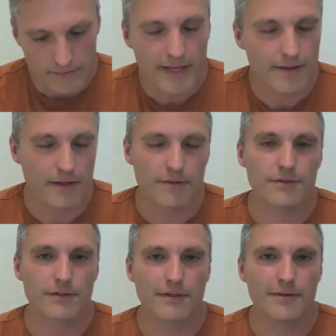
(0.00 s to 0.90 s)

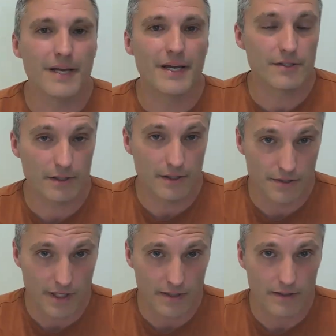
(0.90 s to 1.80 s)
ethics that basically
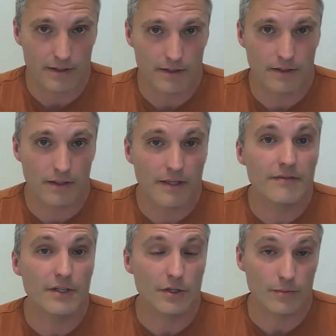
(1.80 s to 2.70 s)
say that
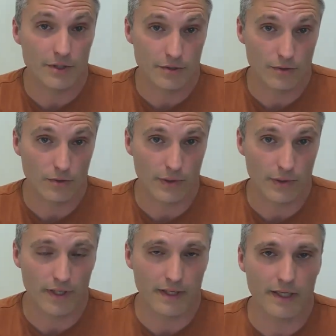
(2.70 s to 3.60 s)
living humans are only
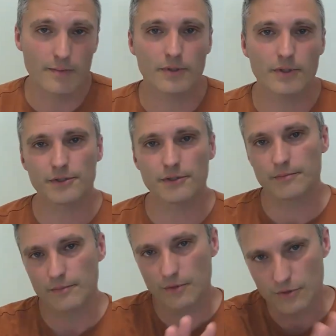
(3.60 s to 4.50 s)
one kind of person.
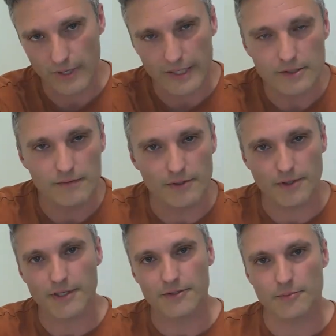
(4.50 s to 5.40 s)
There's lots of other
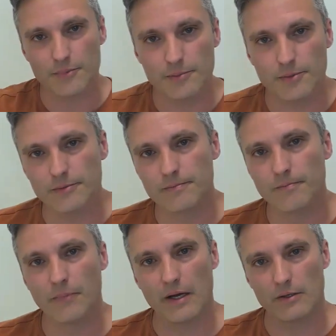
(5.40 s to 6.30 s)
kinds of people.
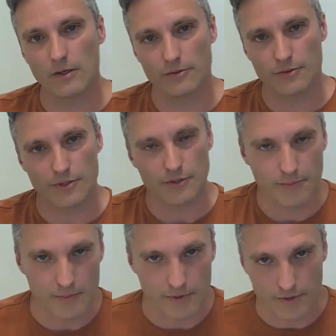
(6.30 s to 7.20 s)
Not all those other
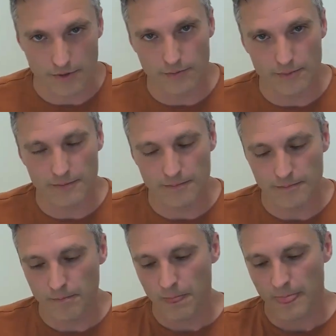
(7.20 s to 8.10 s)
people are human.
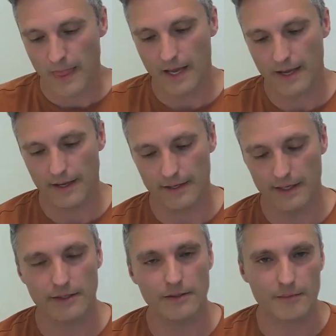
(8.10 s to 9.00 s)
And
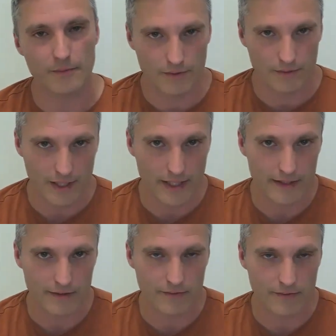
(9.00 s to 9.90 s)
ideally, we're
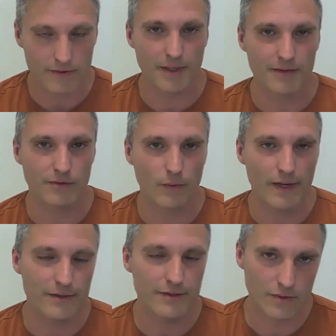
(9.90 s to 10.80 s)
relating in respectful
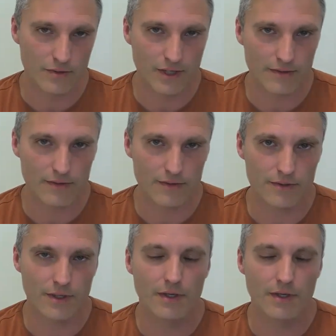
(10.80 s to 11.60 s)
ways with those others.